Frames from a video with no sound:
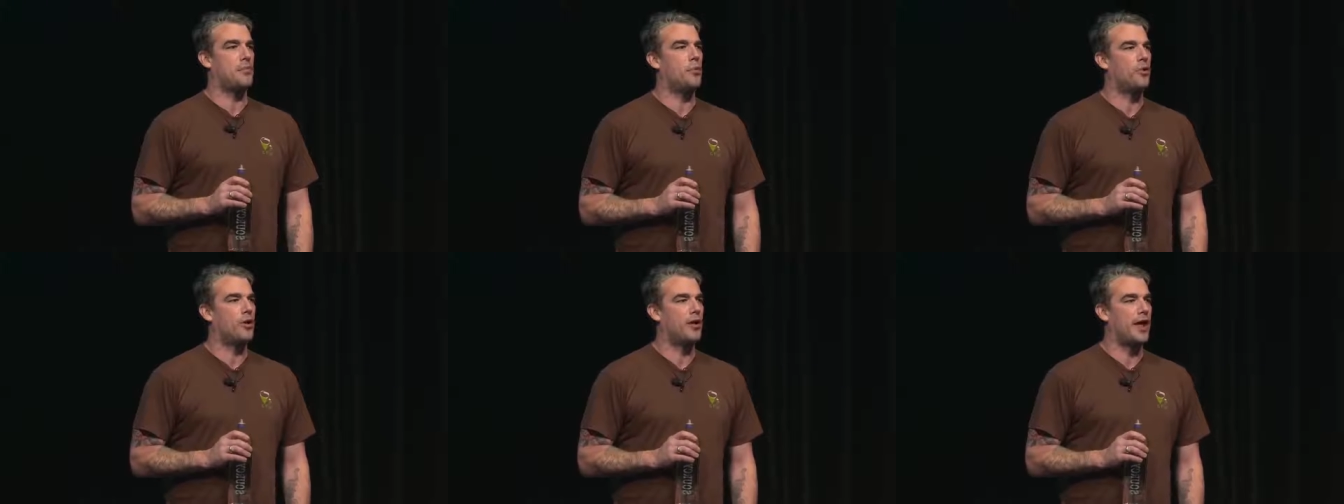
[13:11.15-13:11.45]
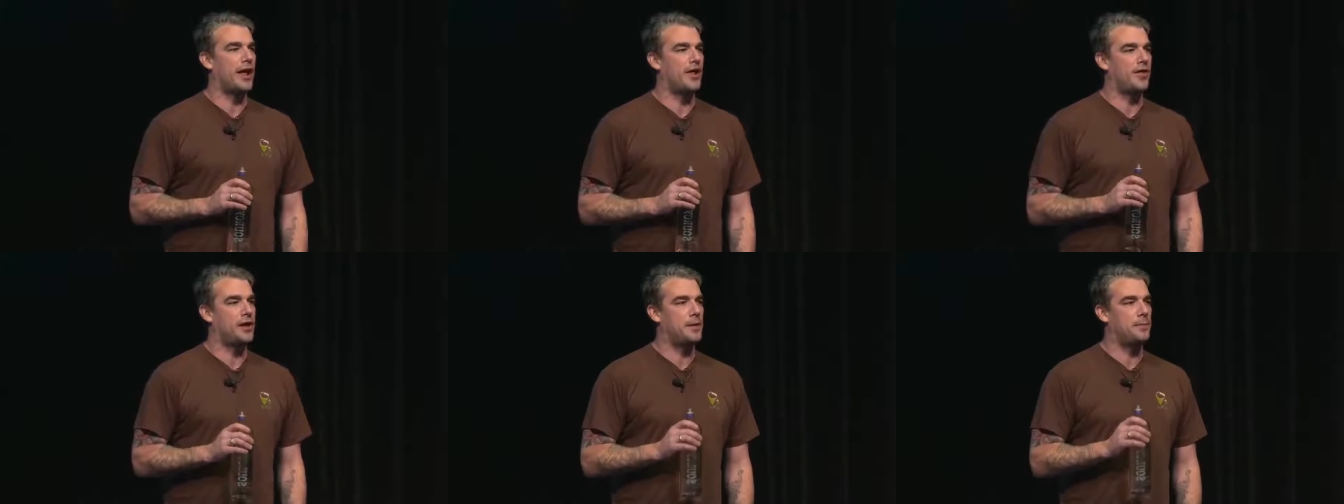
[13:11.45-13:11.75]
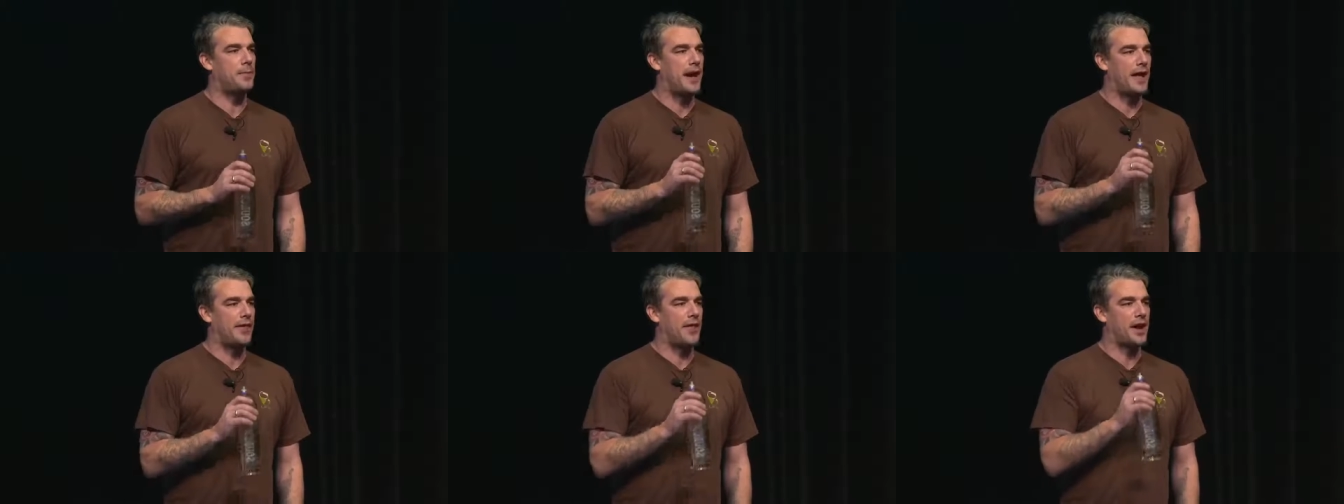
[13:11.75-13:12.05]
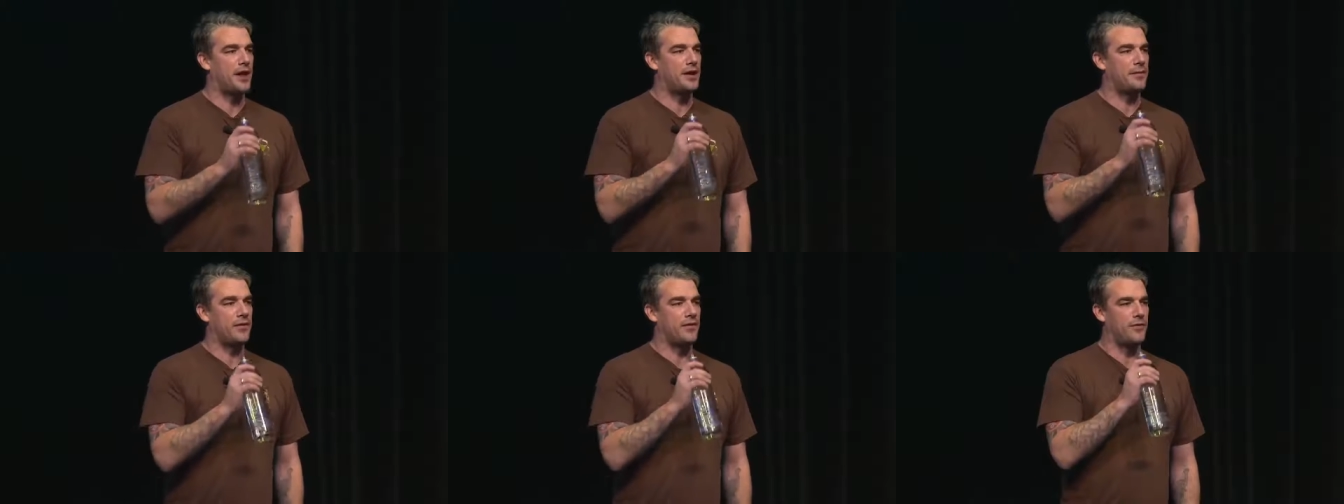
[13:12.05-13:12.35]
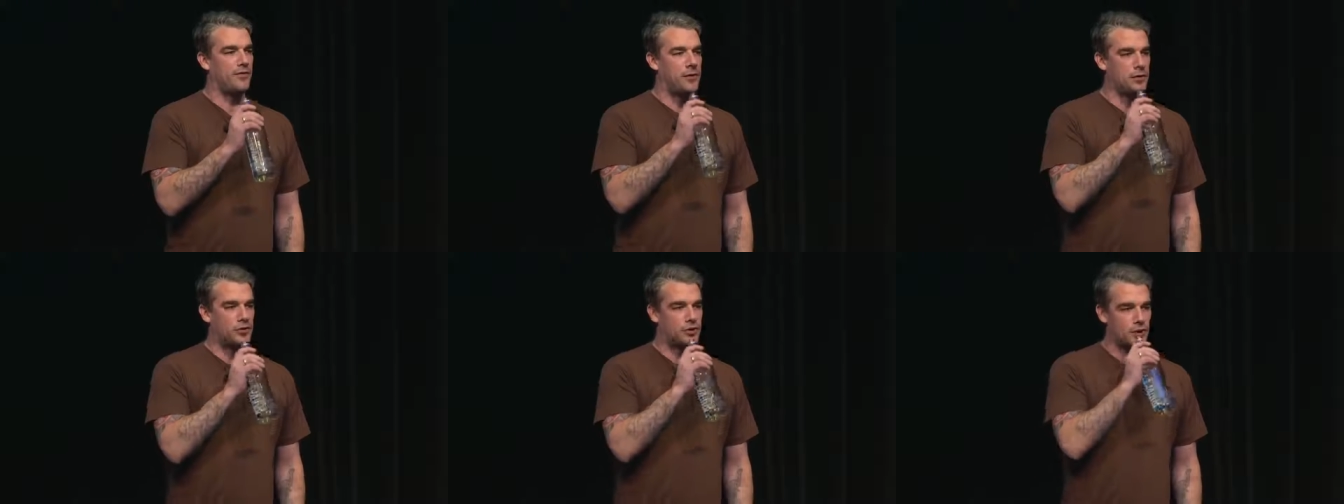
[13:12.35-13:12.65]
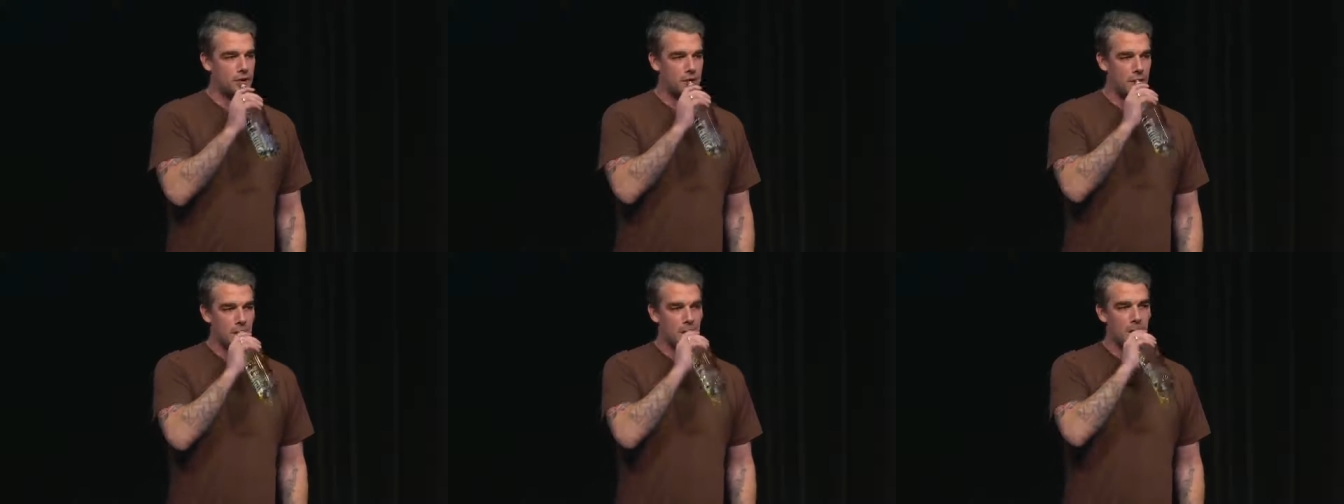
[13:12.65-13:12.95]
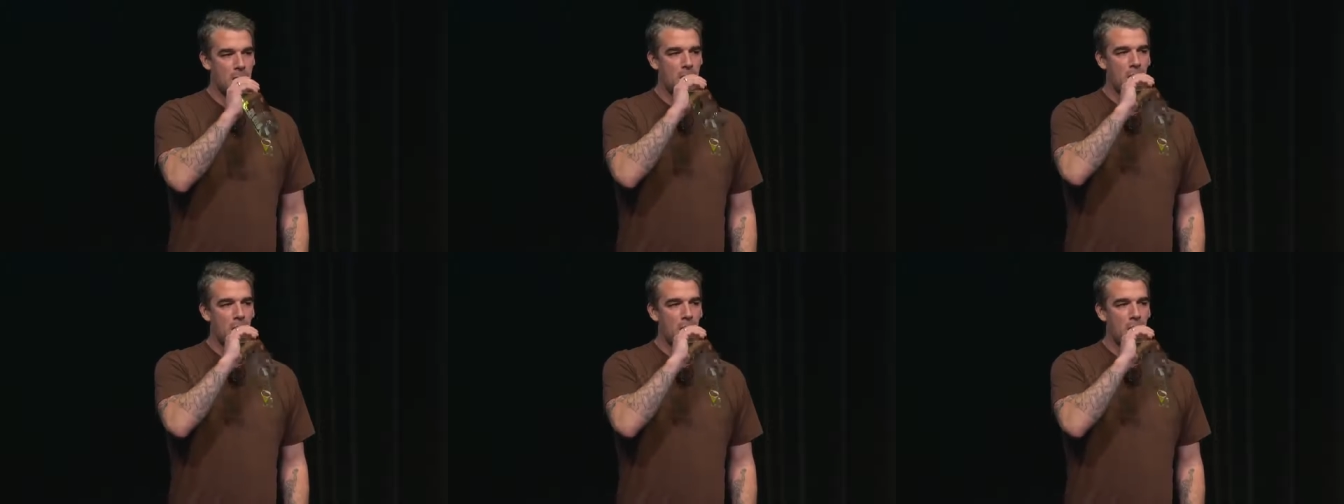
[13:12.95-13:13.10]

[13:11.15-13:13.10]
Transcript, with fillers: are more likely to buy that item in the future.